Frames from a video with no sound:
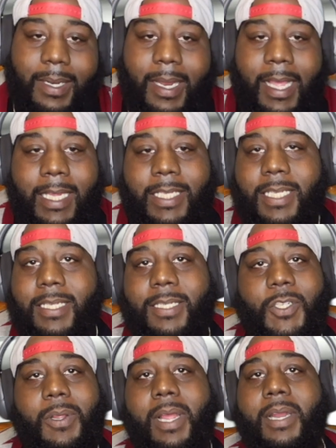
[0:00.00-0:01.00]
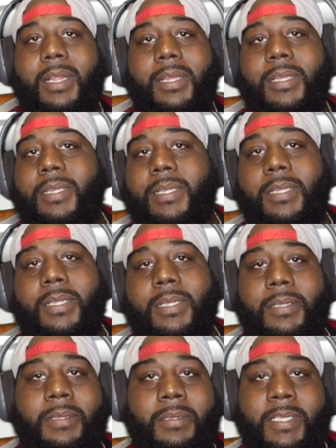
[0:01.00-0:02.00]
they just trying to
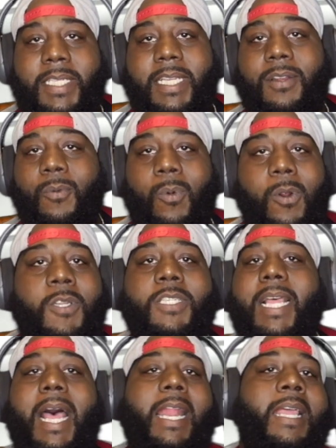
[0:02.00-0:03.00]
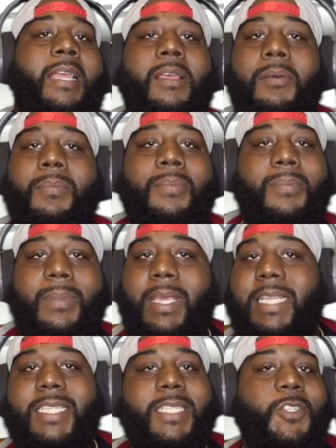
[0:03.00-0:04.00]
see the worst out of him.
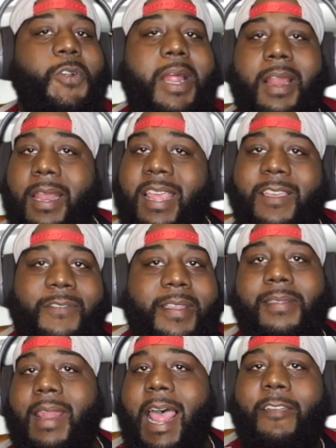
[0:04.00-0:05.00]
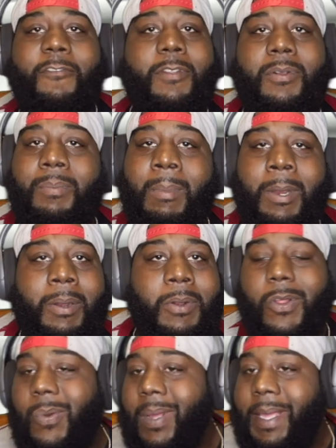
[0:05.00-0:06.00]
He just trying to live his life and
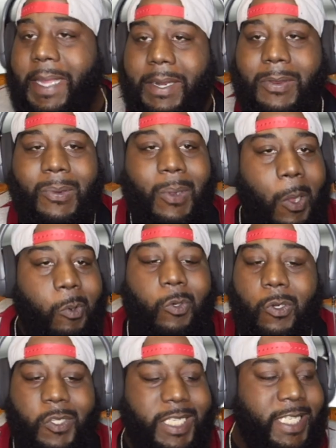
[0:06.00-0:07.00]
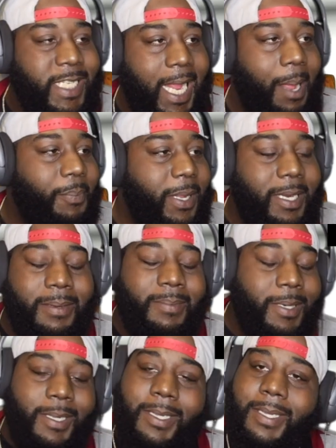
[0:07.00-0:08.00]
do what he do, go grocery shopping and
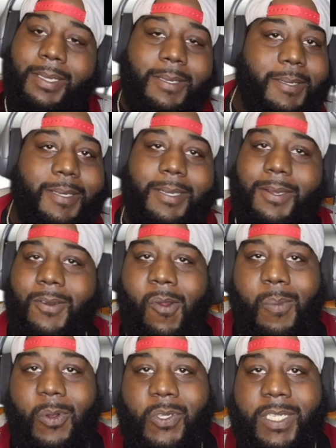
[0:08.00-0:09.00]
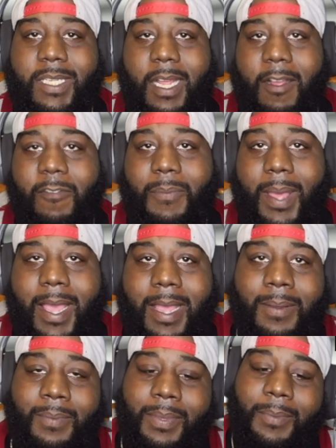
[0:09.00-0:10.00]
normal stuff,
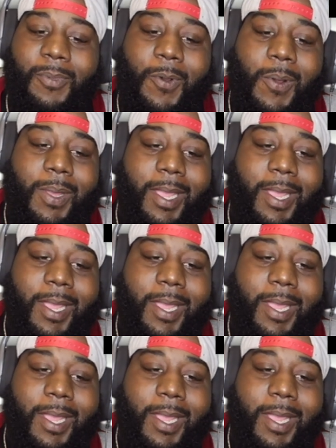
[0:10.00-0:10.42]
man. People don't